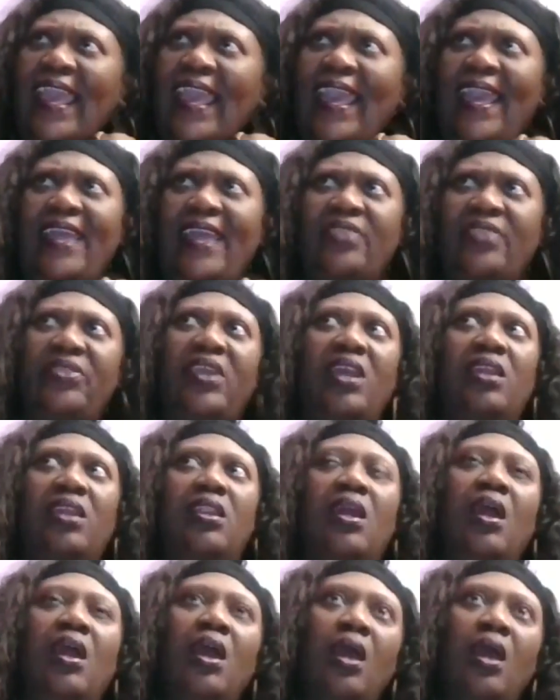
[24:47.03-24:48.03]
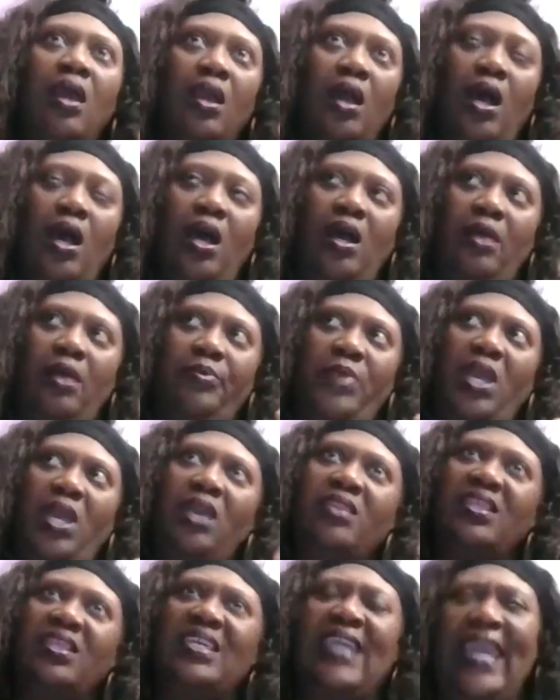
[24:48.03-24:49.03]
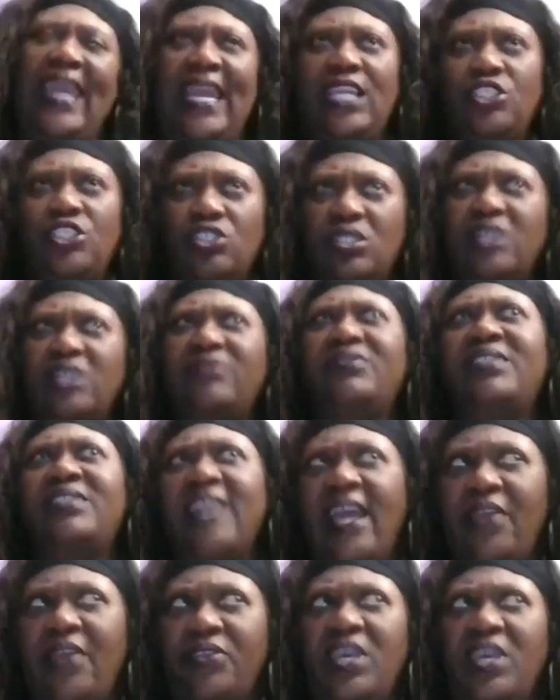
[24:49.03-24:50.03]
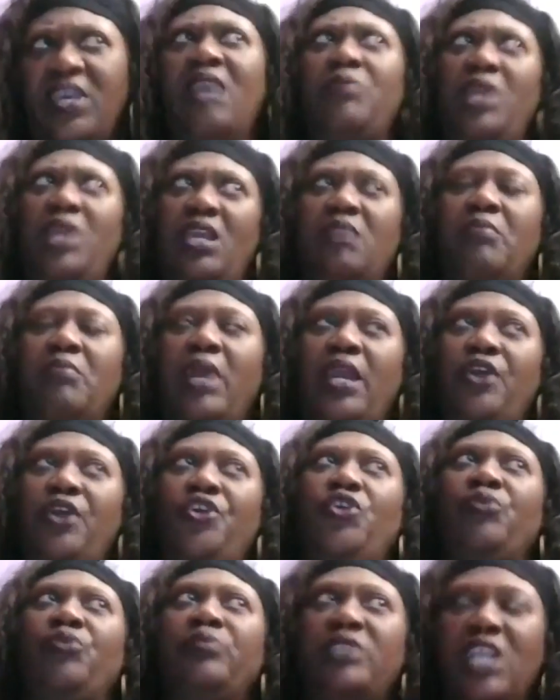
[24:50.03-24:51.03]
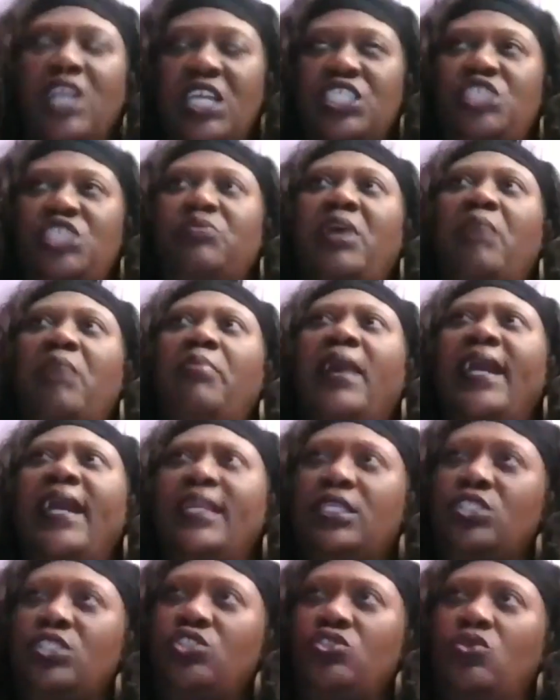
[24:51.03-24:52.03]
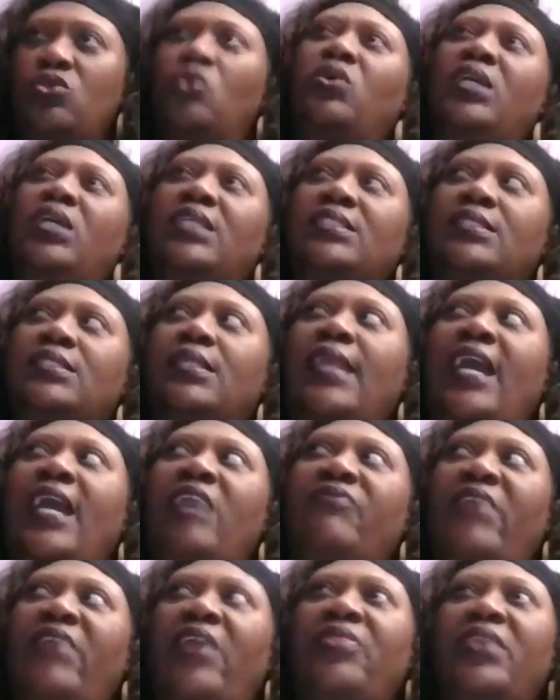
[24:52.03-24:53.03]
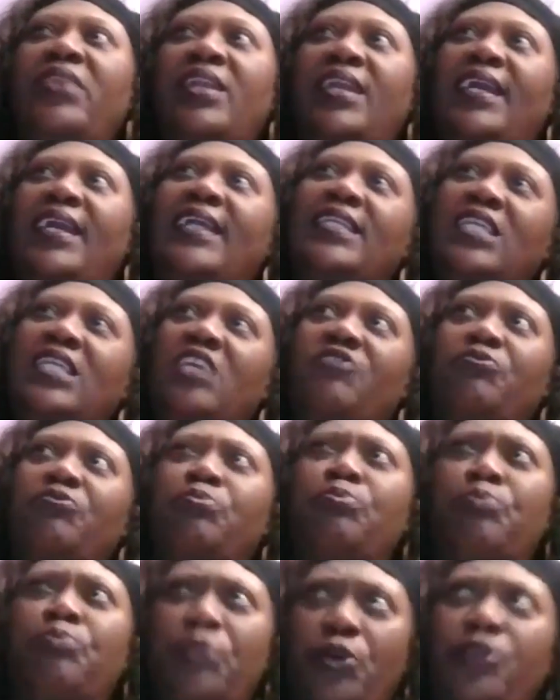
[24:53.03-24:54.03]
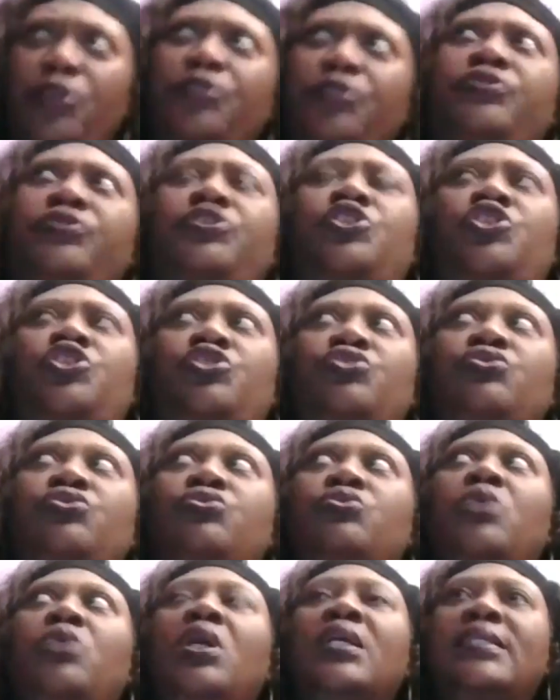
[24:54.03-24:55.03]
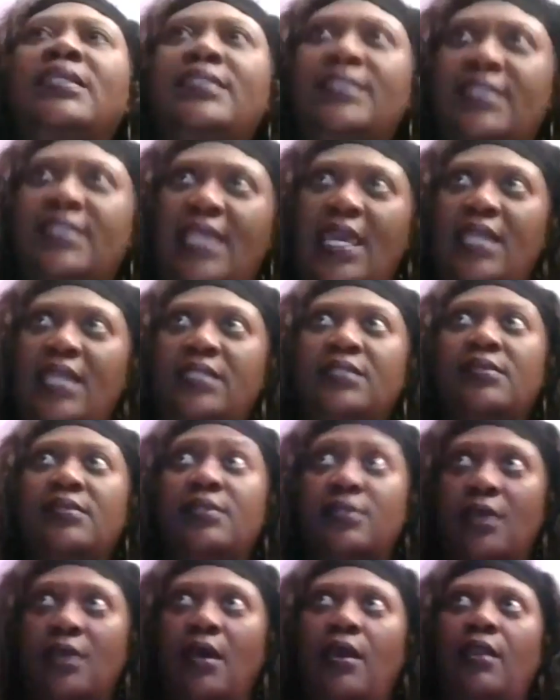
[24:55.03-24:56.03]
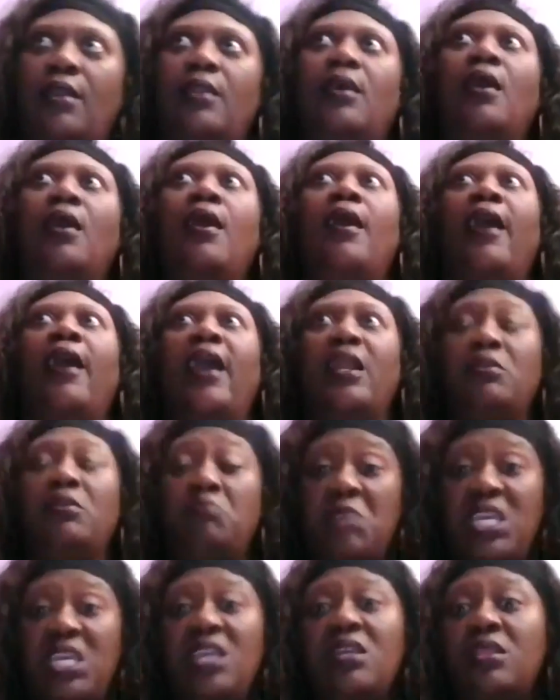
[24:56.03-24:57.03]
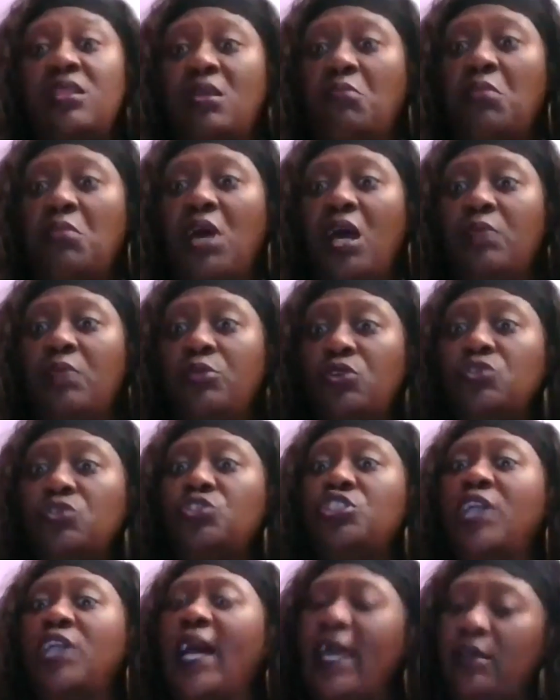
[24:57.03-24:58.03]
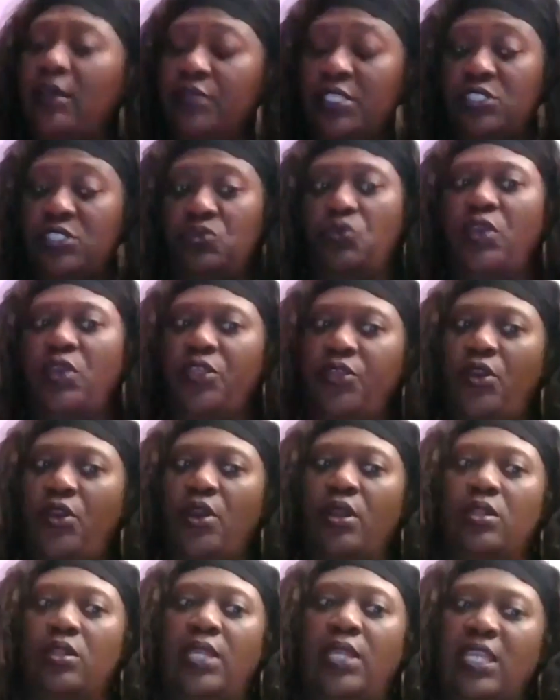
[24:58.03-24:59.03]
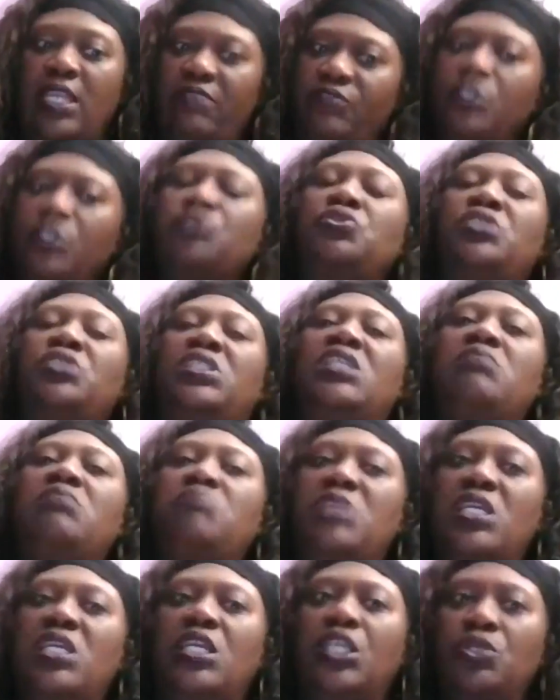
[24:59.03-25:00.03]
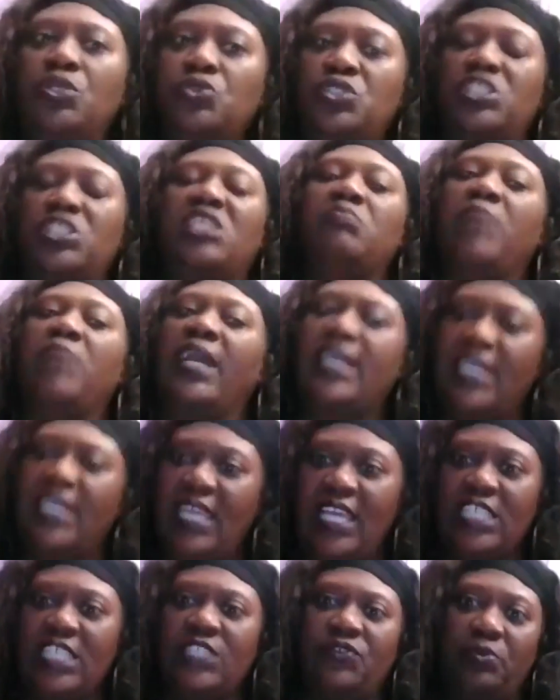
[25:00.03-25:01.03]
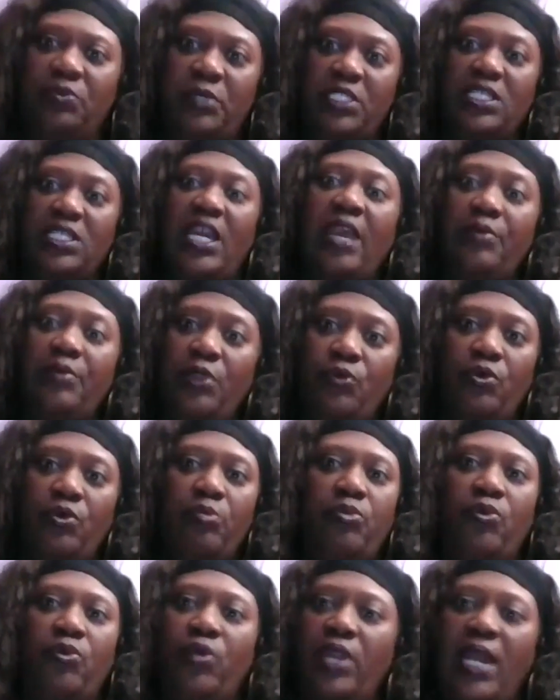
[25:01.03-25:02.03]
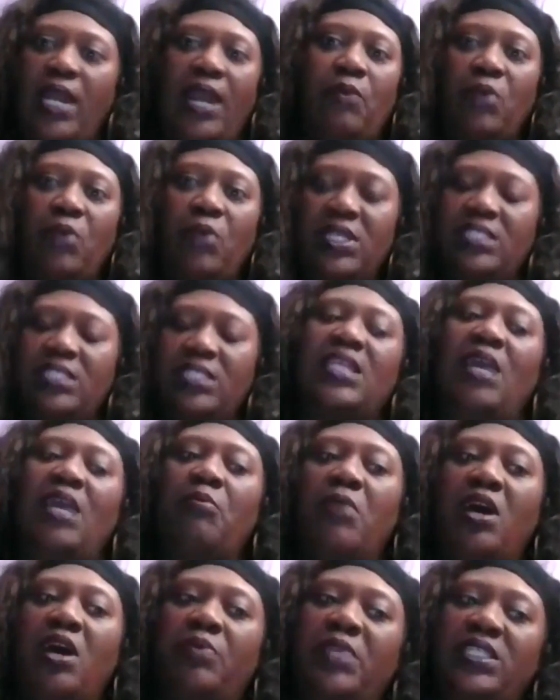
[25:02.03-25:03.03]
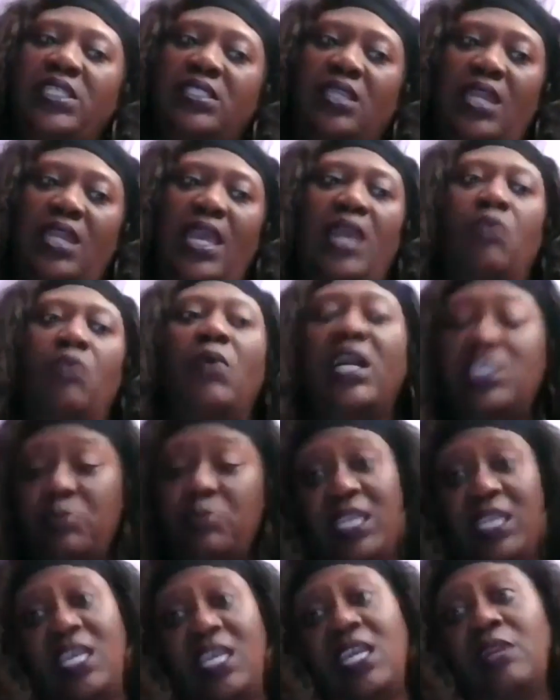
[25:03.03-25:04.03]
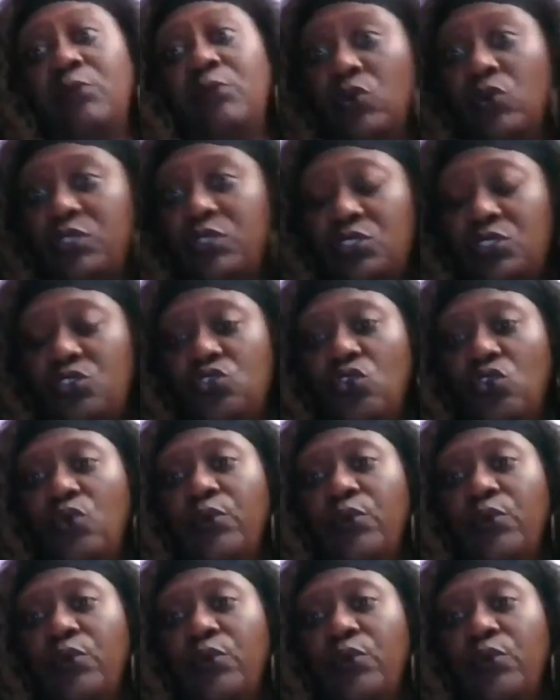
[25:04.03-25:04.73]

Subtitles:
And then the angel of death came in my home, touched my body, stole his life. And then I had to give birth to said son, and me, the mom whose child is with her. Like, if you see me, you see my kids from the time they were born. I wasn't that mom that said, hey, watch my kid, I'm going to the store